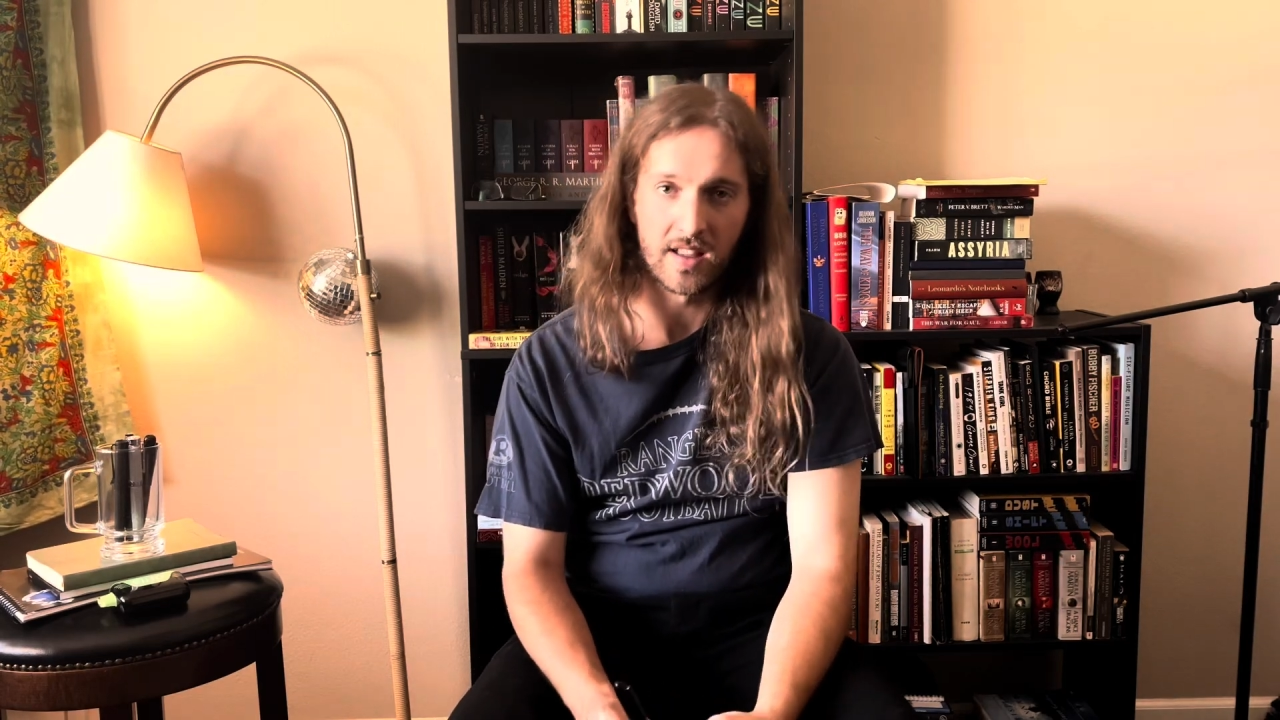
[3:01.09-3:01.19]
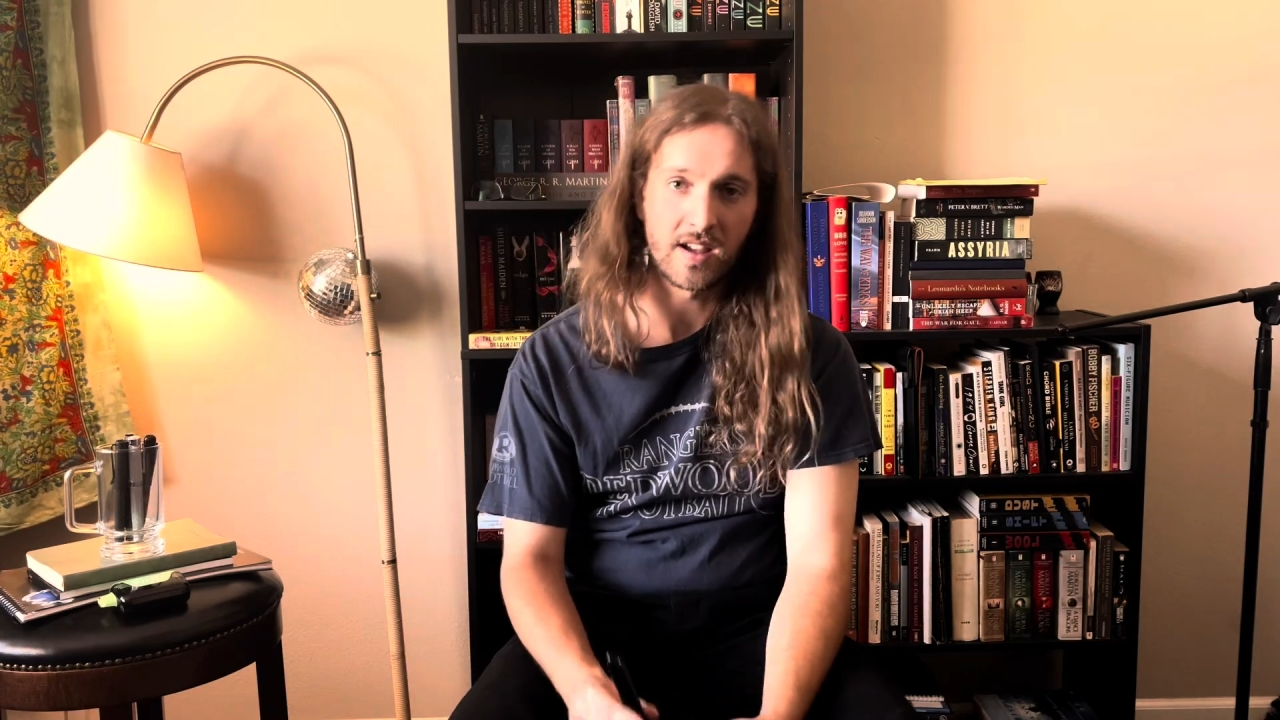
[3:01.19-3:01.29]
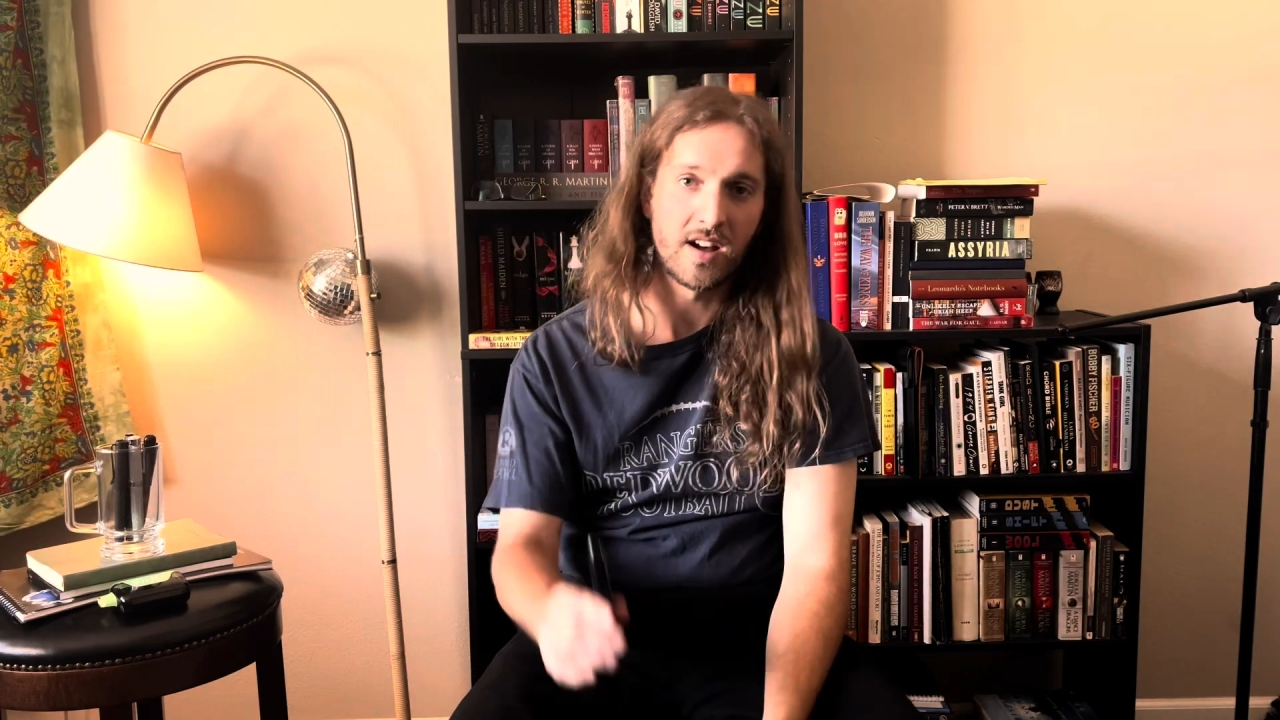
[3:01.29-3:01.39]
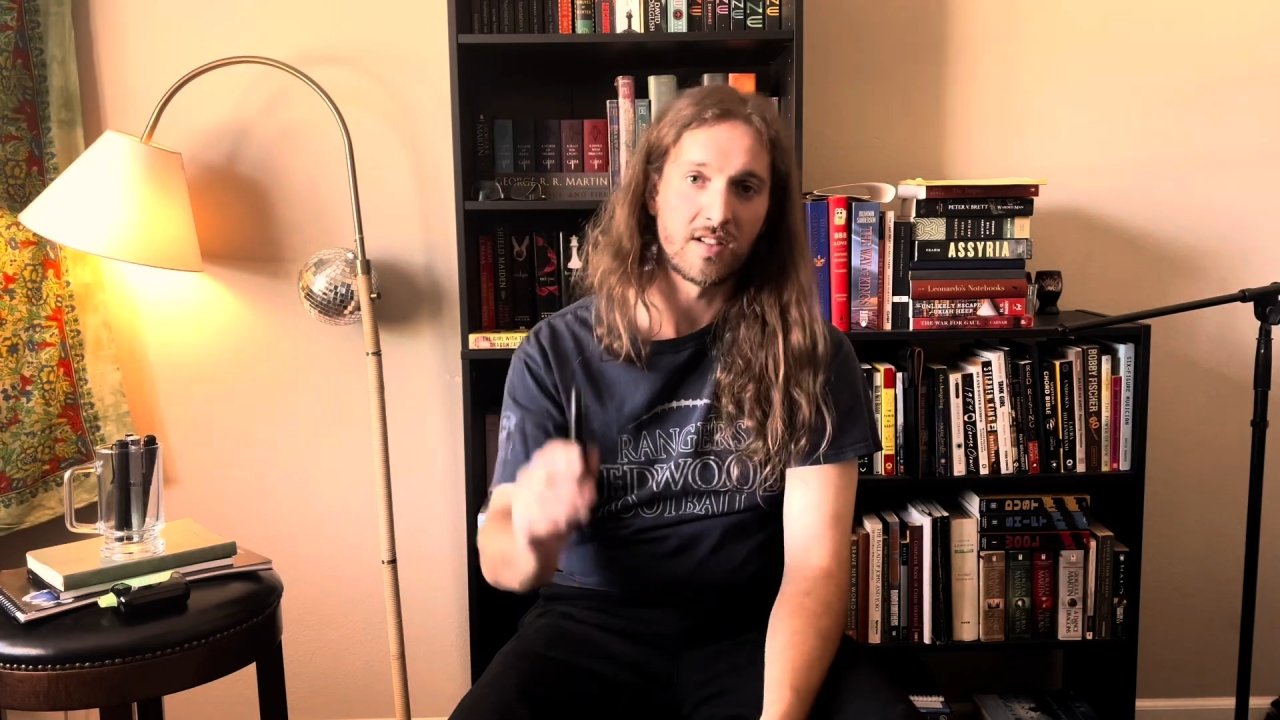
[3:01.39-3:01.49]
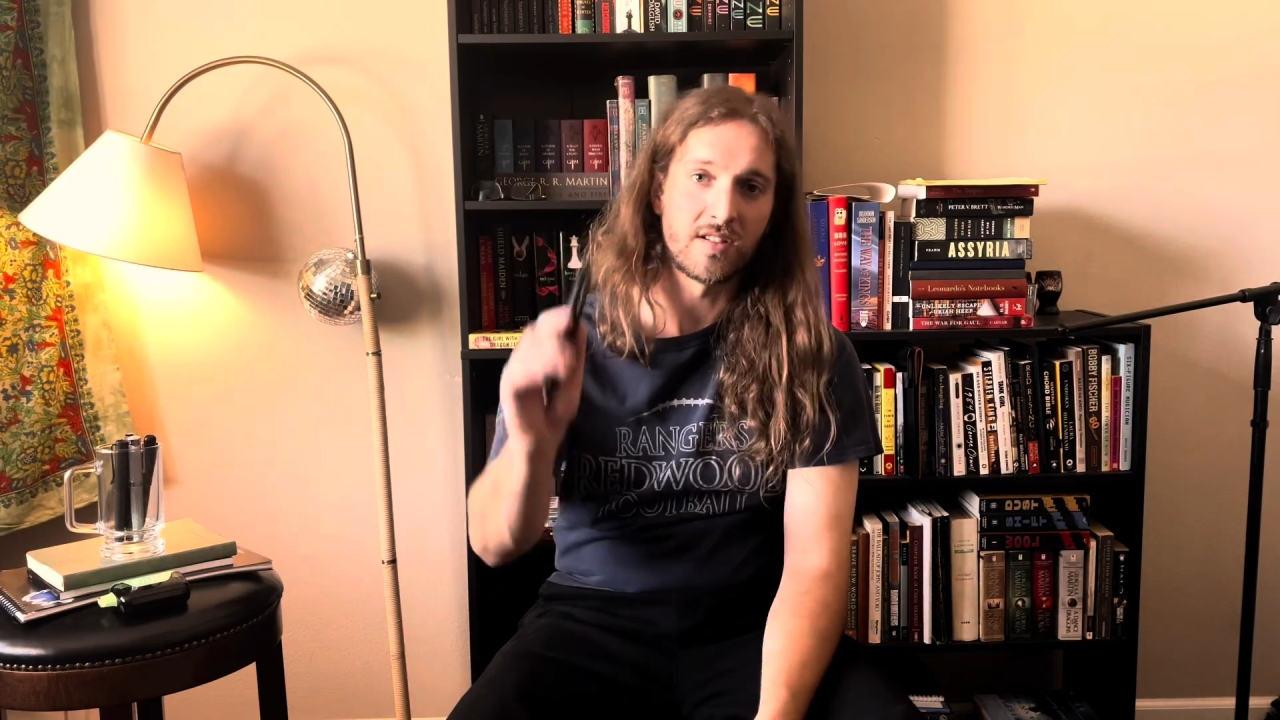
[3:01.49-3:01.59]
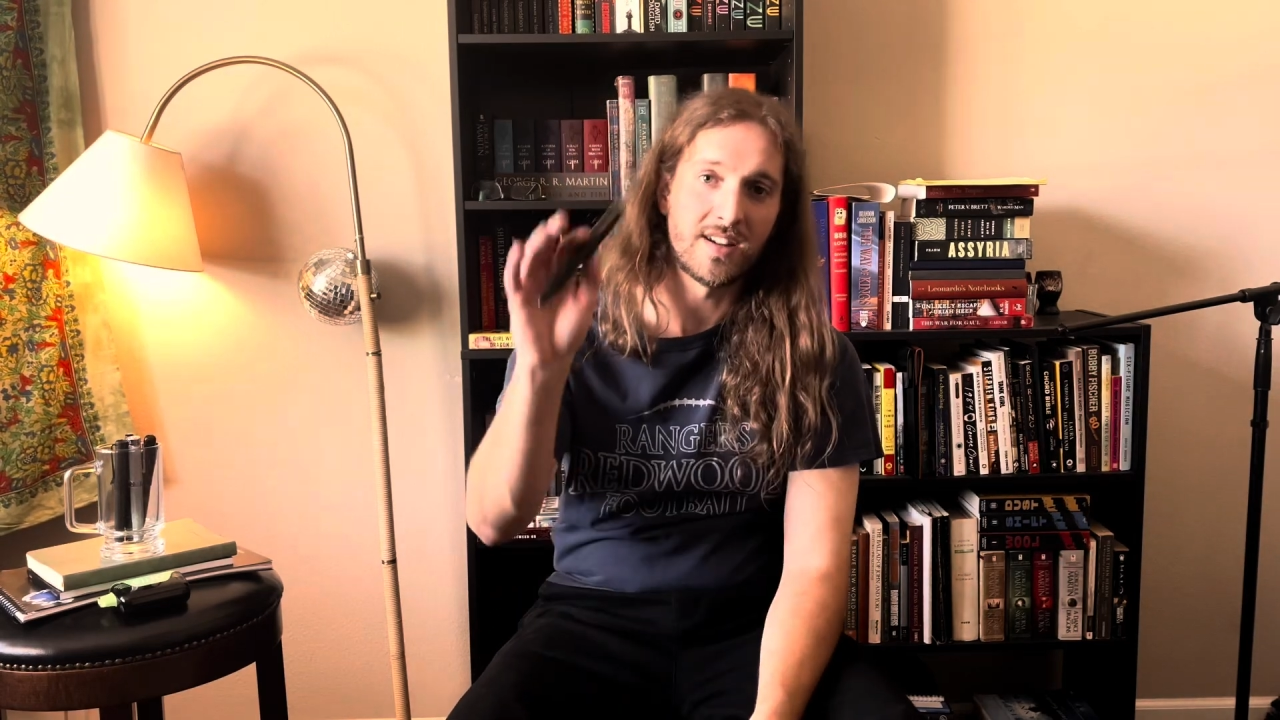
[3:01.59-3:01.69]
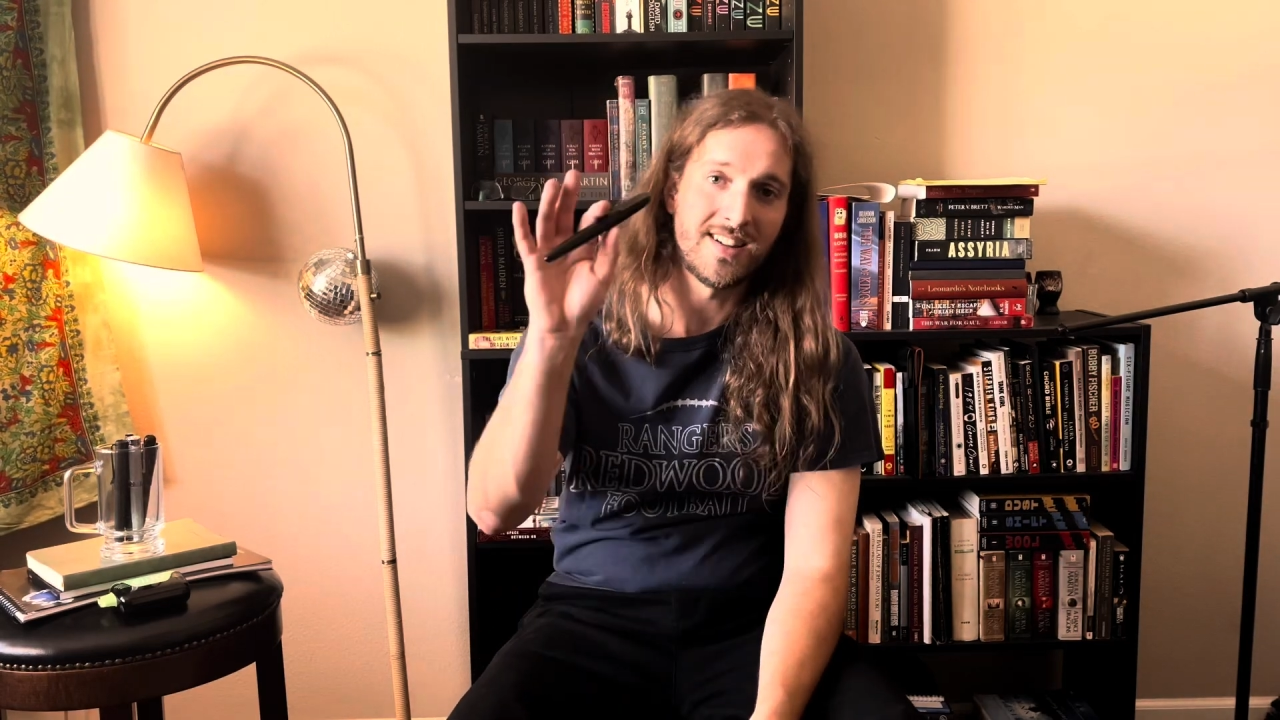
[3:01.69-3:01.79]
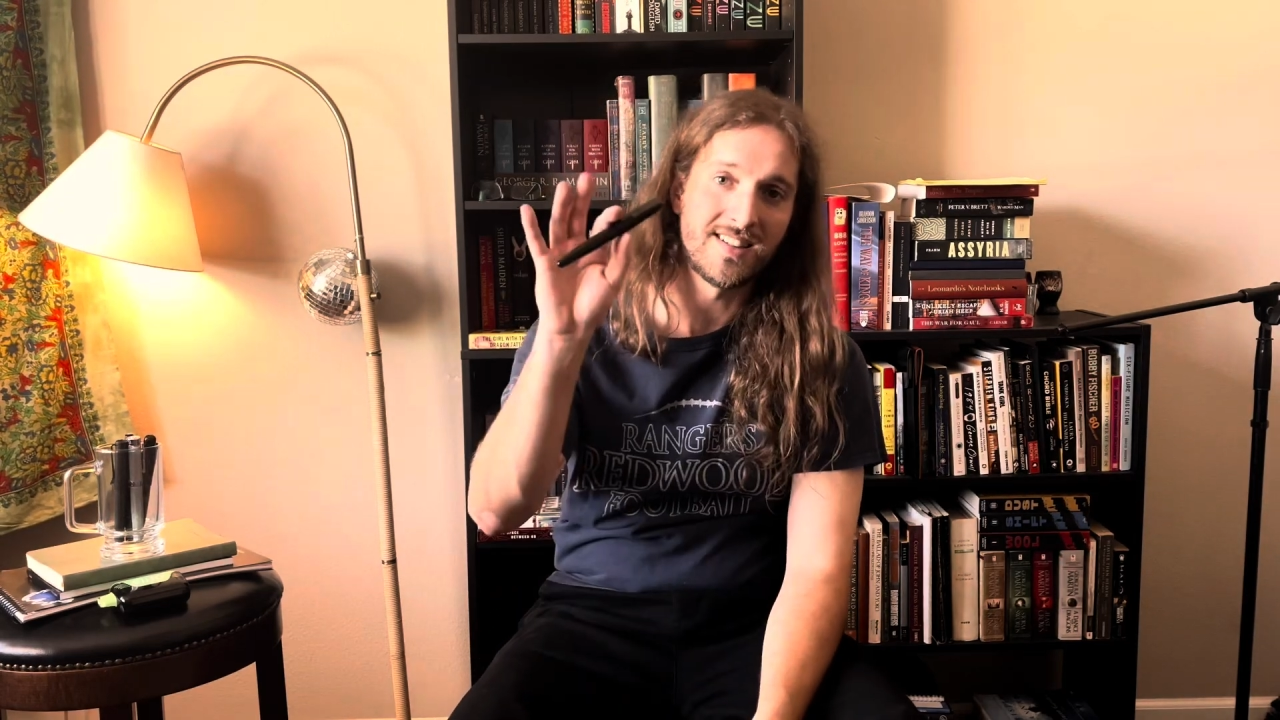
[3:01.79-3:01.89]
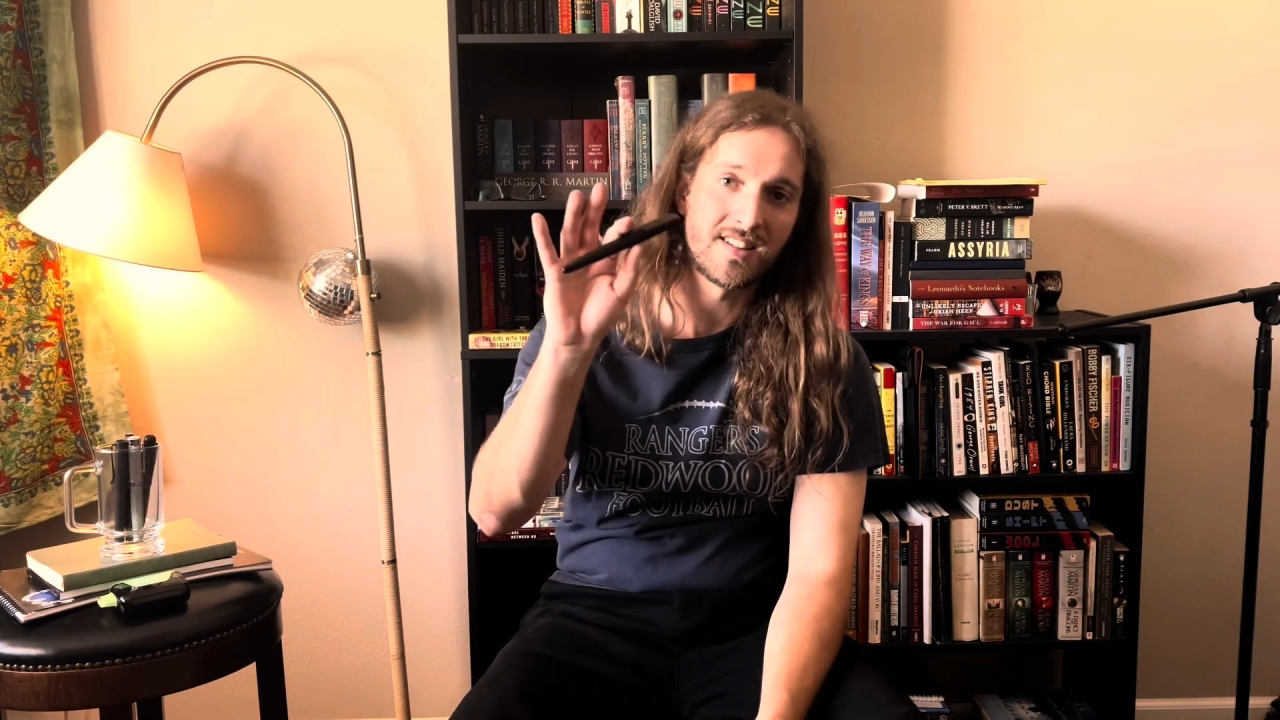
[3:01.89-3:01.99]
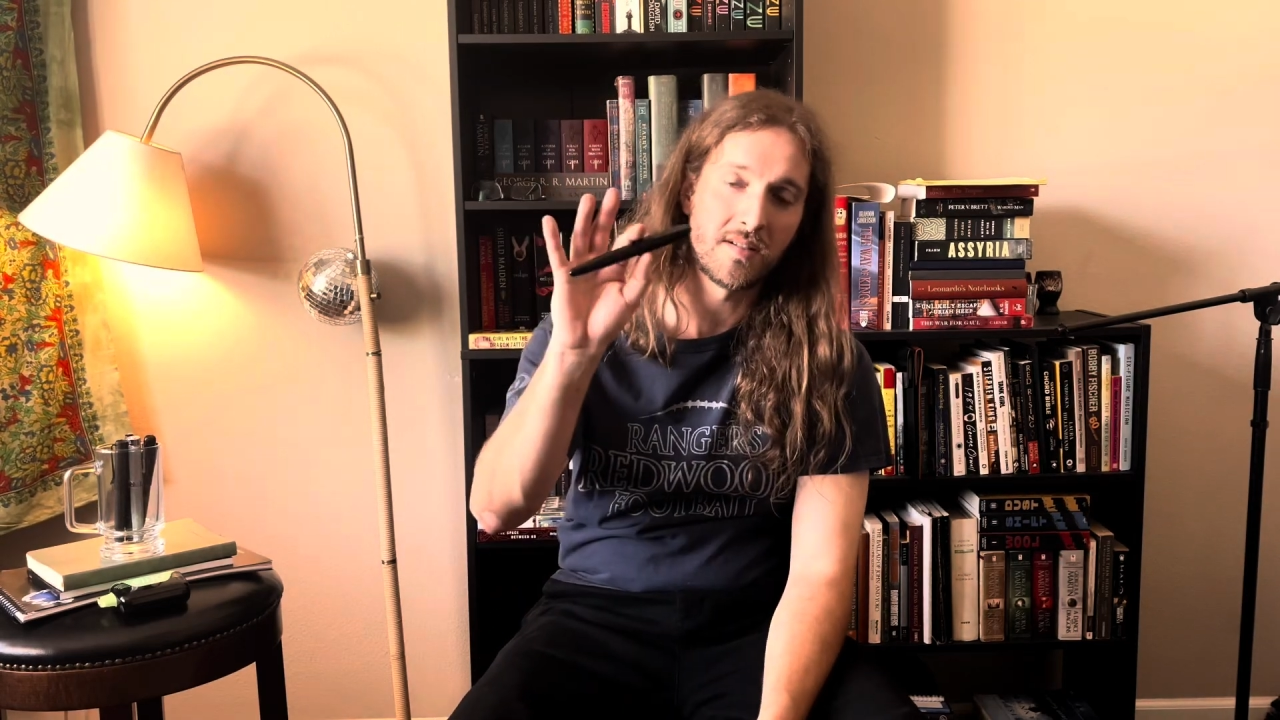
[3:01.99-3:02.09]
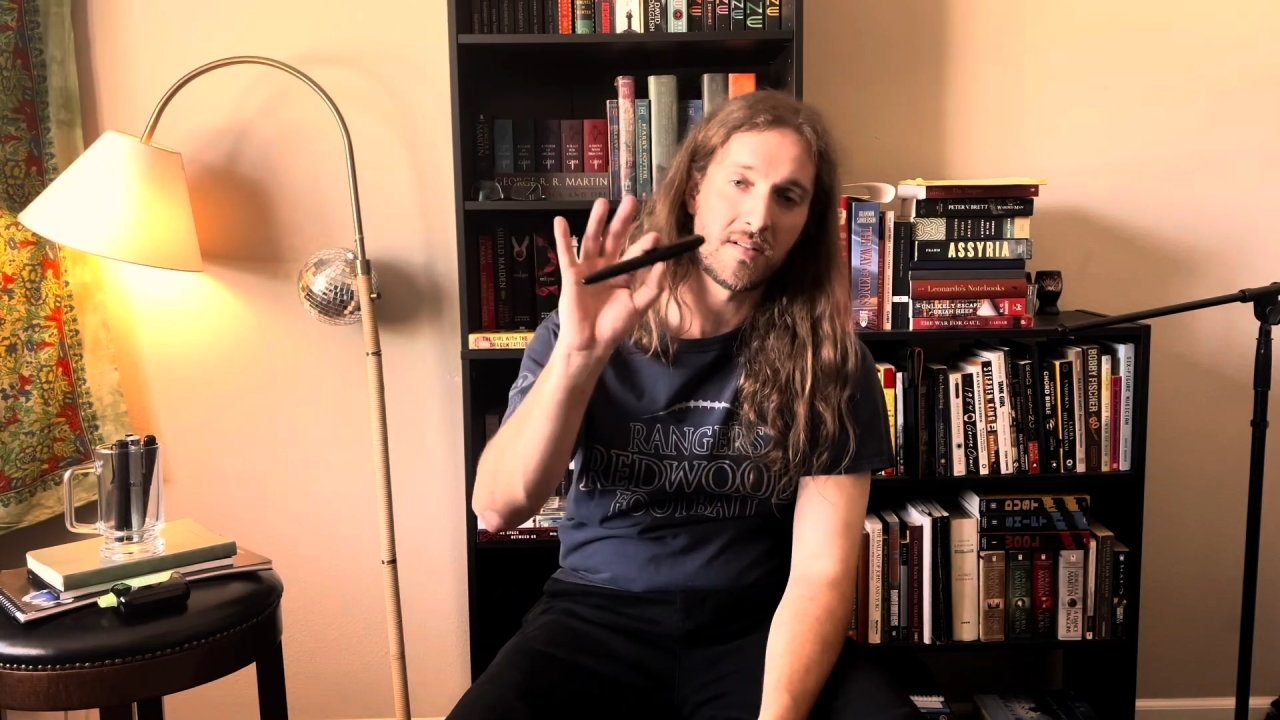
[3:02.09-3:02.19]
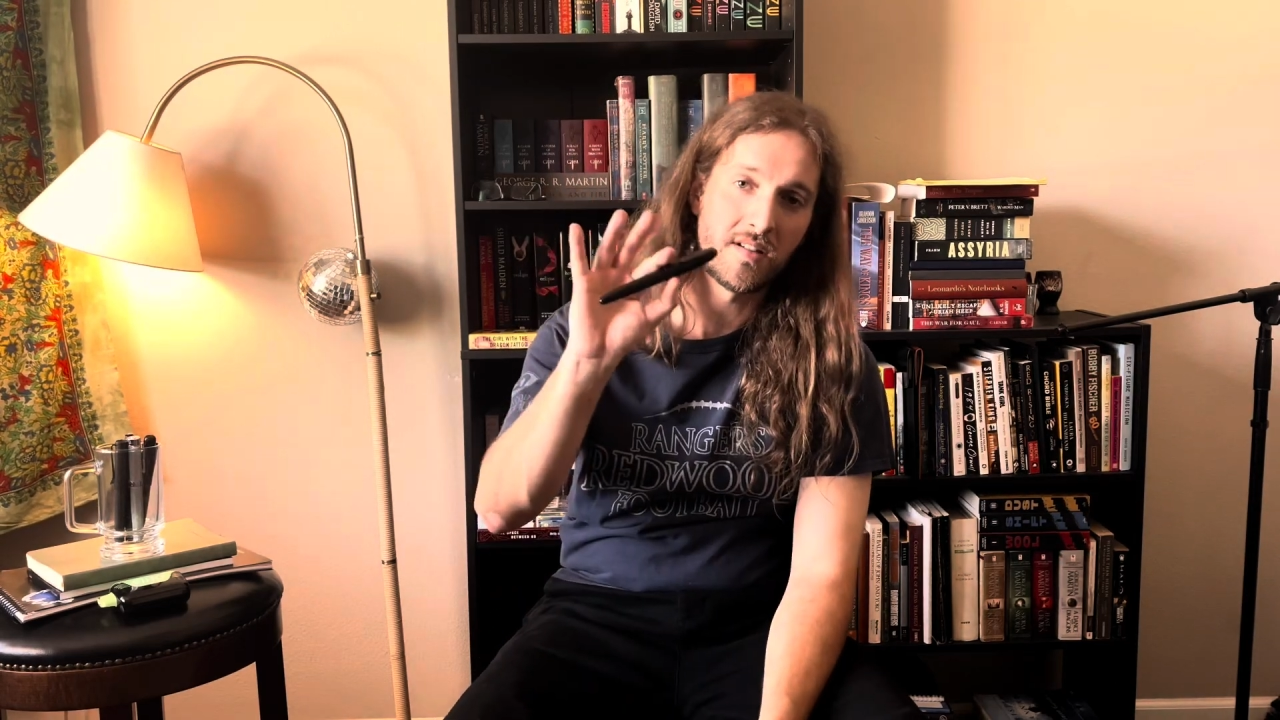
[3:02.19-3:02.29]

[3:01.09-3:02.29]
Color is